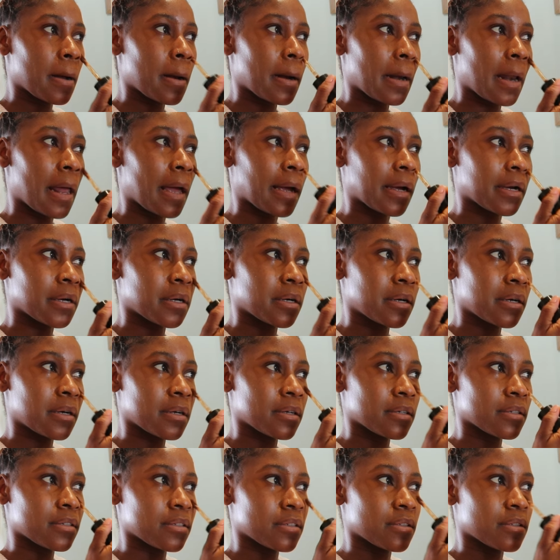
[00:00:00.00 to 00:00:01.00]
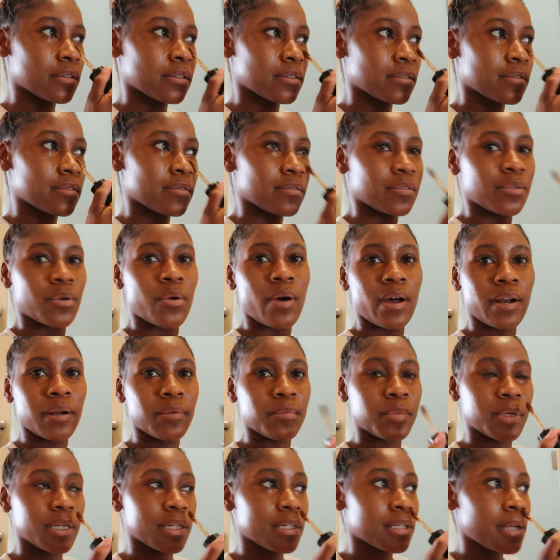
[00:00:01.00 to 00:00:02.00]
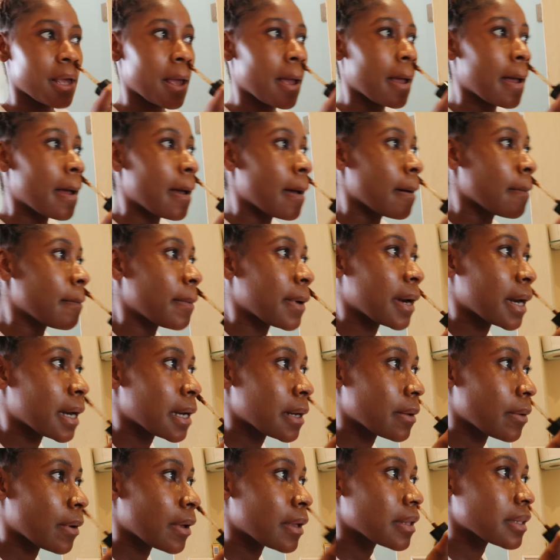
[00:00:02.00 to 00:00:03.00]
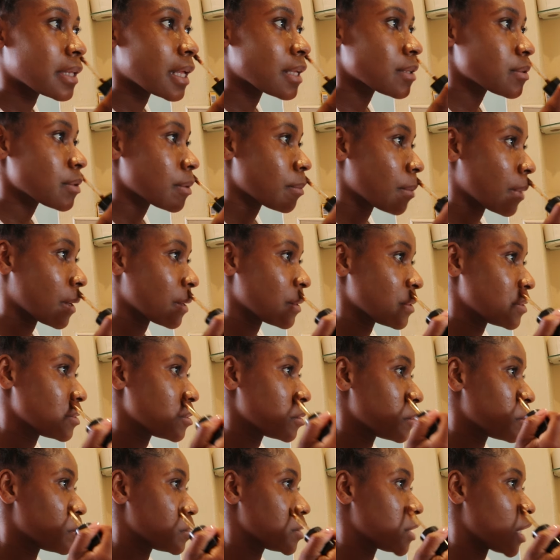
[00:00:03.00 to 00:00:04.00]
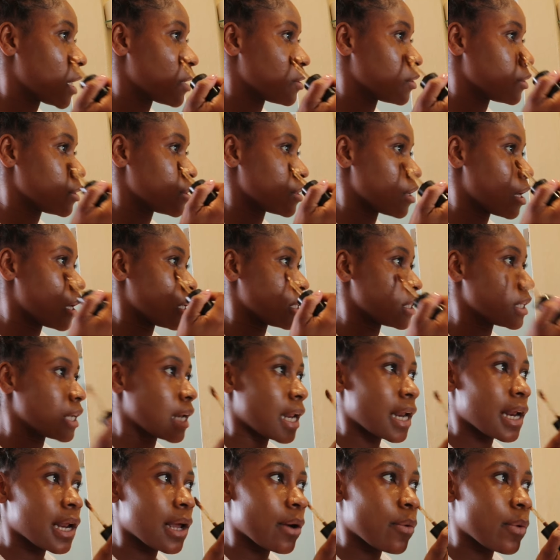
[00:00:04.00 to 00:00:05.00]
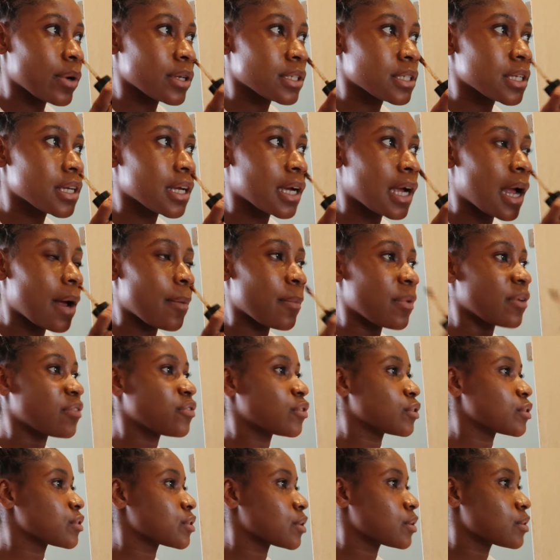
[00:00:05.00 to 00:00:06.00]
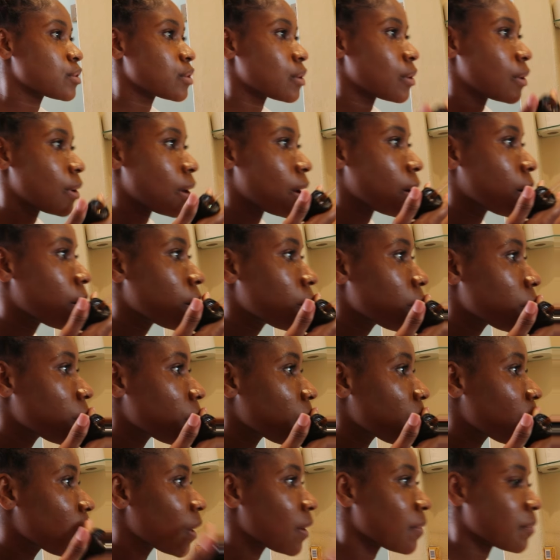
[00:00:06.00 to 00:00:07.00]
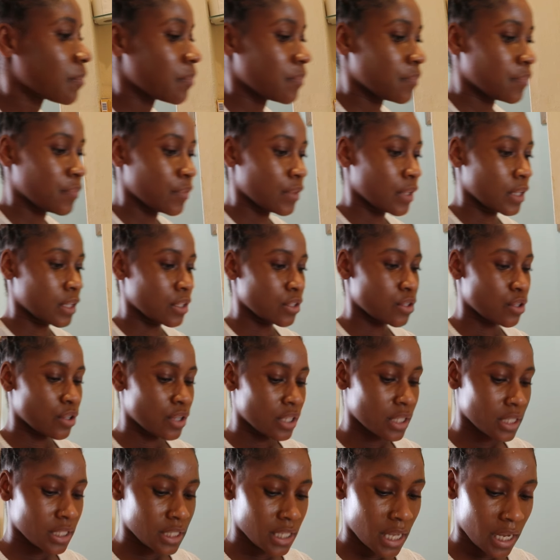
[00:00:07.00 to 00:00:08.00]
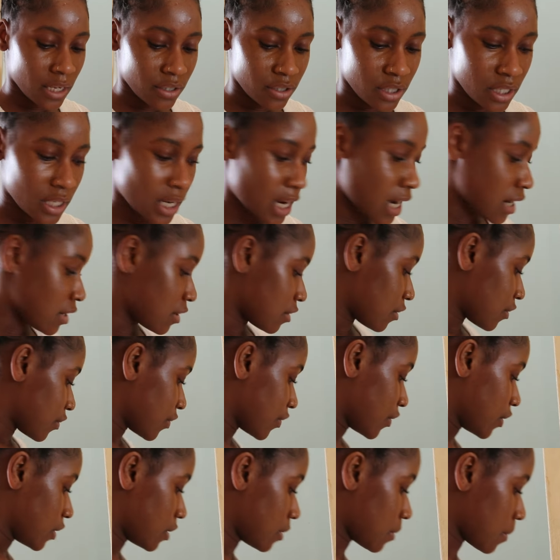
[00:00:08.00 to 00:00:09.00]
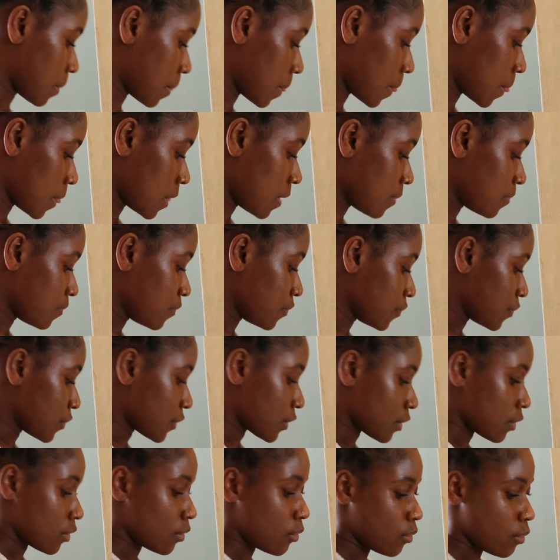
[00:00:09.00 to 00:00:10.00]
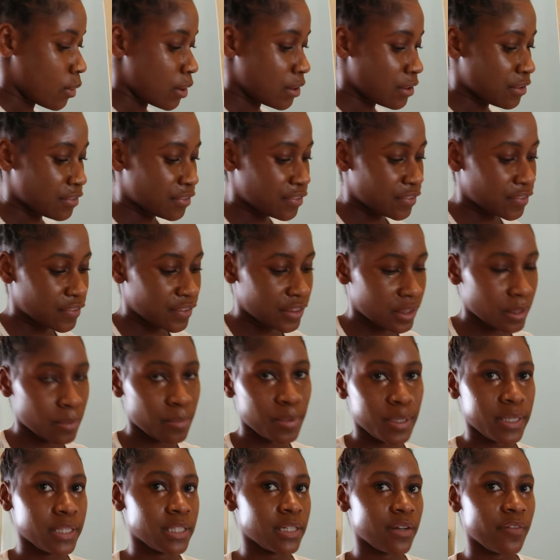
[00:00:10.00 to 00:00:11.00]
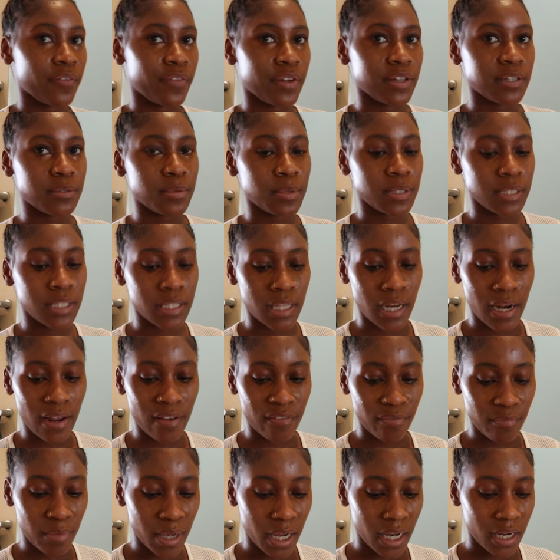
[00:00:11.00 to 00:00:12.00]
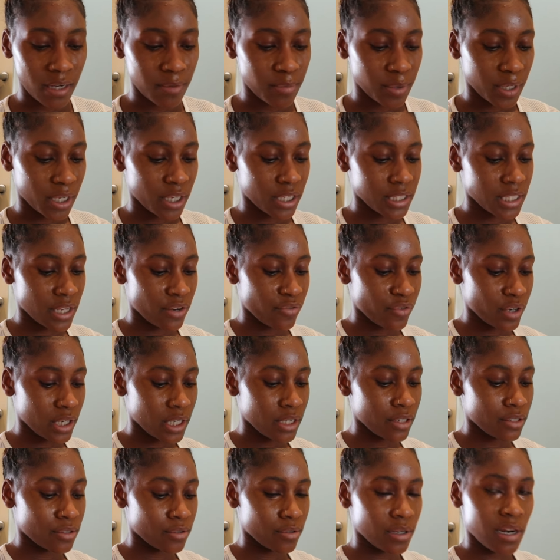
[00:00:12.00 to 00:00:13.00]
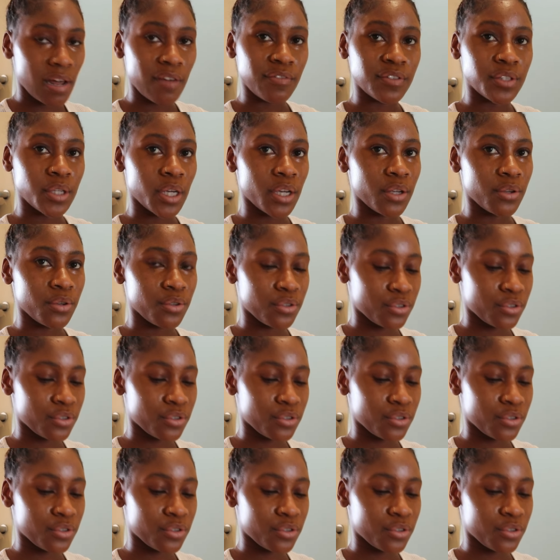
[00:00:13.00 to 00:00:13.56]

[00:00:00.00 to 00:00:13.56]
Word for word: like quite a bit. But anyway, that's when my YouTube channel started, and I wanted a camera for so so long. So this is actually kind of one of the best investments that I've made because I really do love doing